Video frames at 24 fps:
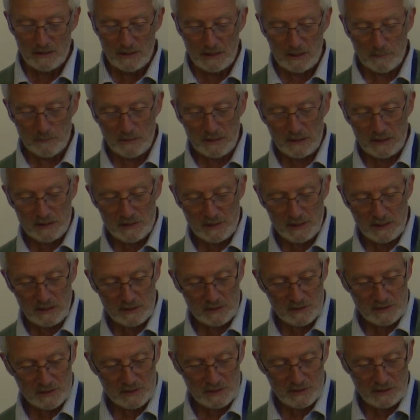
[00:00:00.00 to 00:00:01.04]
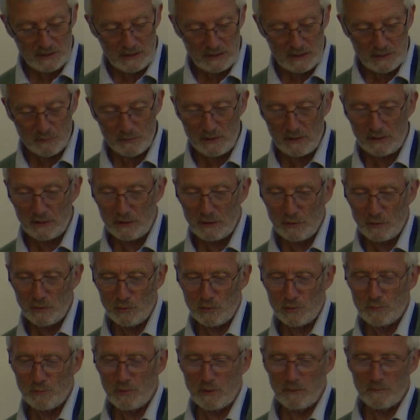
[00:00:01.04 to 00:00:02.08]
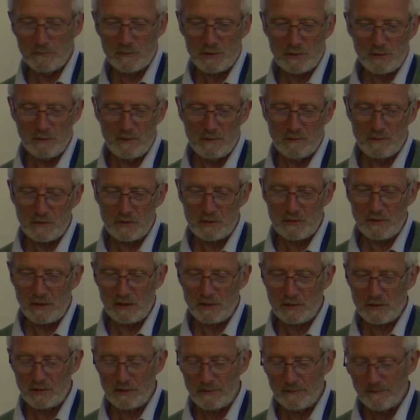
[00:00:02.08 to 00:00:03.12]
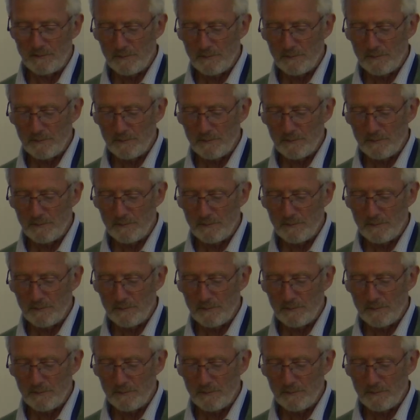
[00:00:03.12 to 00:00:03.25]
in many towns and cities where it can cause problems to infrastructure.